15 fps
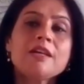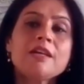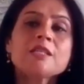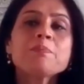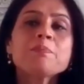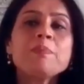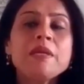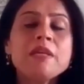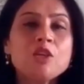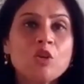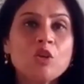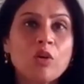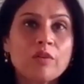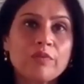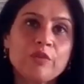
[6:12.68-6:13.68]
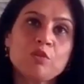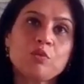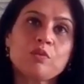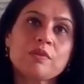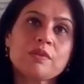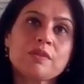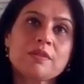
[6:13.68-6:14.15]
speak your
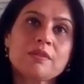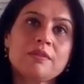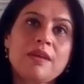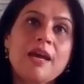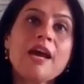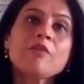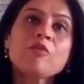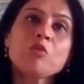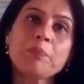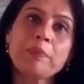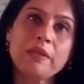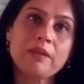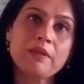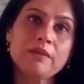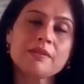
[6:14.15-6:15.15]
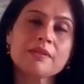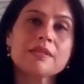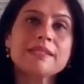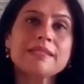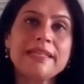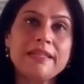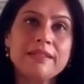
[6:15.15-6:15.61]
views, have opinions,
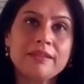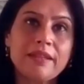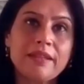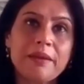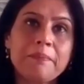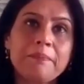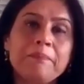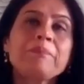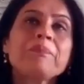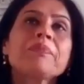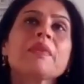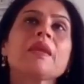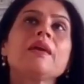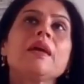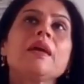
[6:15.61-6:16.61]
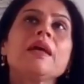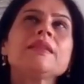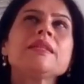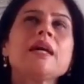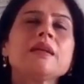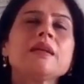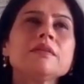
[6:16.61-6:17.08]
state them.
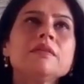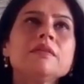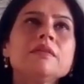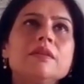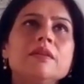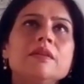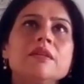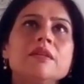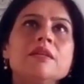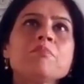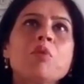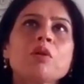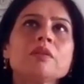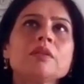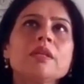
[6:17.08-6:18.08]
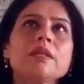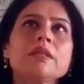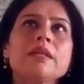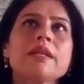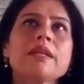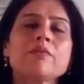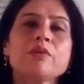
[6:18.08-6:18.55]
And the other uh, important thing
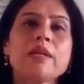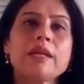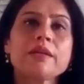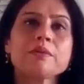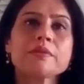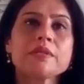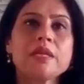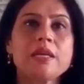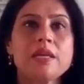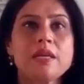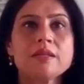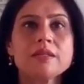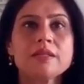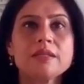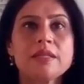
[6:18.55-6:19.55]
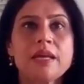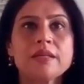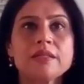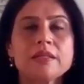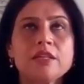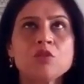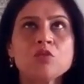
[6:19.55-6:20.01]
that I would like to say is
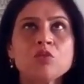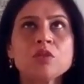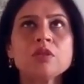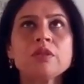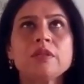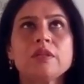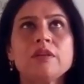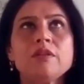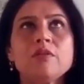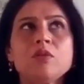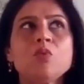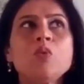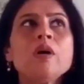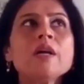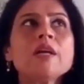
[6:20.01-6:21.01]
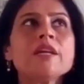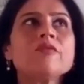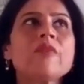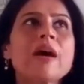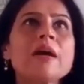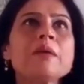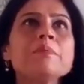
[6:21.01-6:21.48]
that you know the work
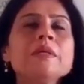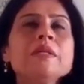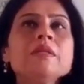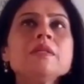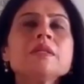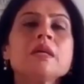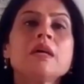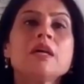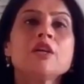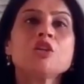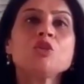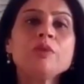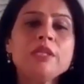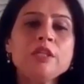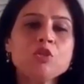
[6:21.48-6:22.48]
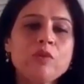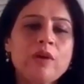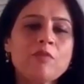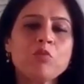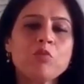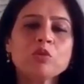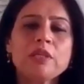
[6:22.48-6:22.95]
environment you need to
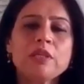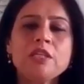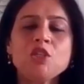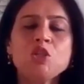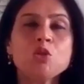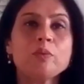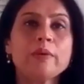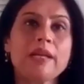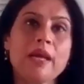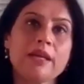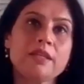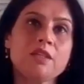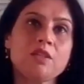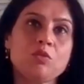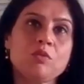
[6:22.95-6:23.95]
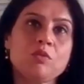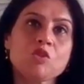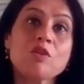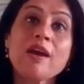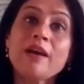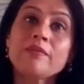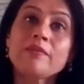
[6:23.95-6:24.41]
have both EQ and IQ.
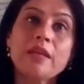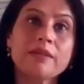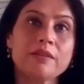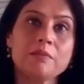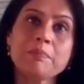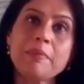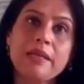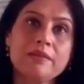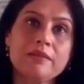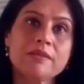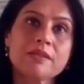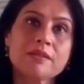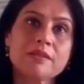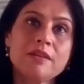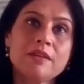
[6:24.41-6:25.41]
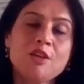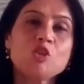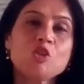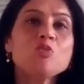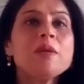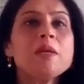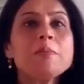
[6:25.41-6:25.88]
So have that in balance.
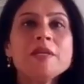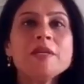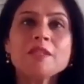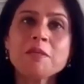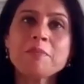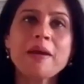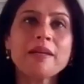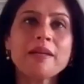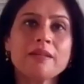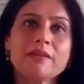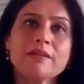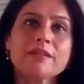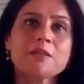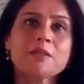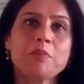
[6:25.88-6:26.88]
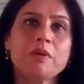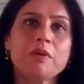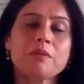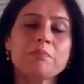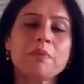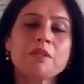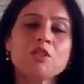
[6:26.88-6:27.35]
You may be a thematic
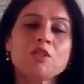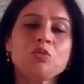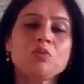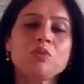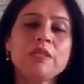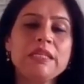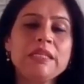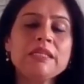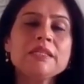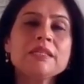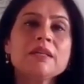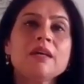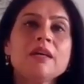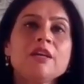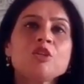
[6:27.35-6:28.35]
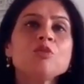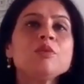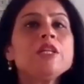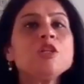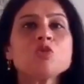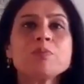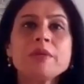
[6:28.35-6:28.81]
expert, but you need you
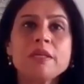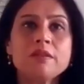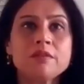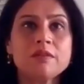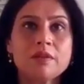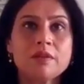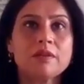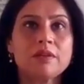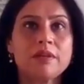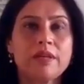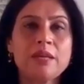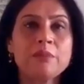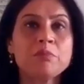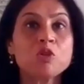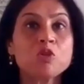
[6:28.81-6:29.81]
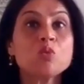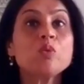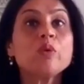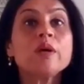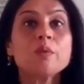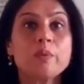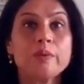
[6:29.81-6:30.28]
need to be uh, able to
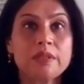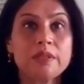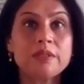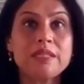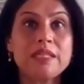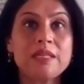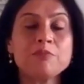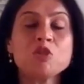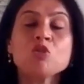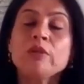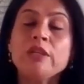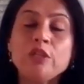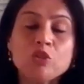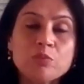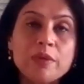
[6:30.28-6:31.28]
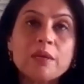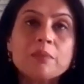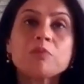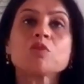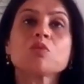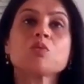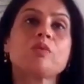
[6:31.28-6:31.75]
work with the teams. You need to be
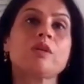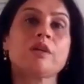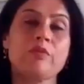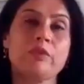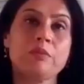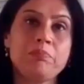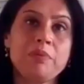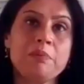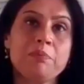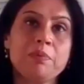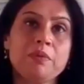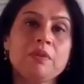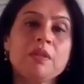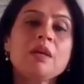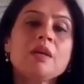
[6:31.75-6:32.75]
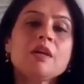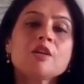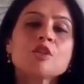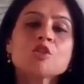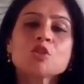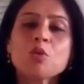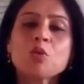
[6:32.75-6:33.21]
able to work with people.
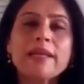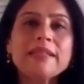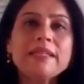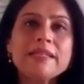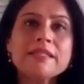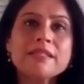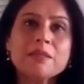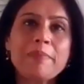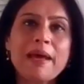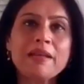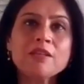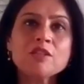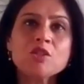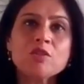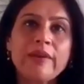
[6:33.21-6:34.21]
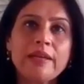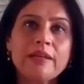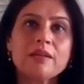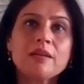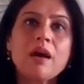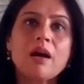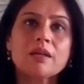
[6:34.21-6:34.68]
Mm-hmm. So I mm-hmm. think it's a balance of head
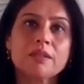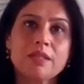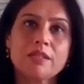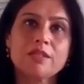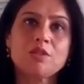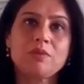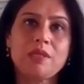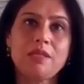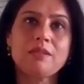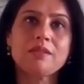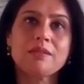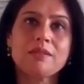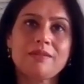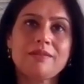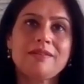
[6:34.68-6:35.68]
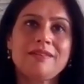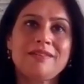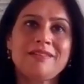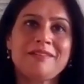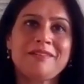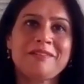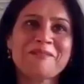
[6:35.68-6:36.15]
and heart that you need
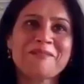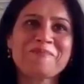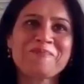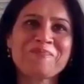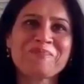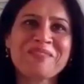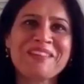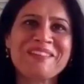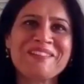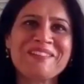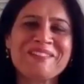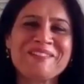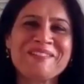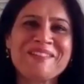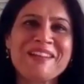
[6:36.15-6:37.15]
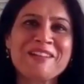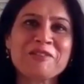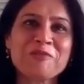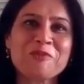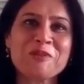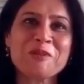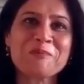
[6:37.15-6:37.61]
um, at
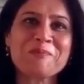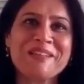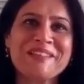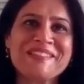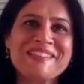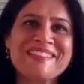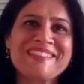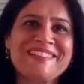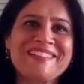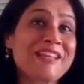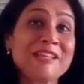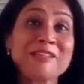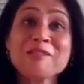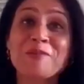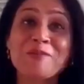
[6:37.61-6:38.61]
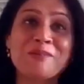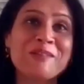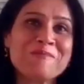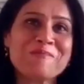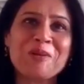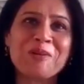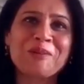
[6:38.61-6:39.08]
the workplace. That's
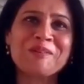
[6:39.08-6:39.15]
equally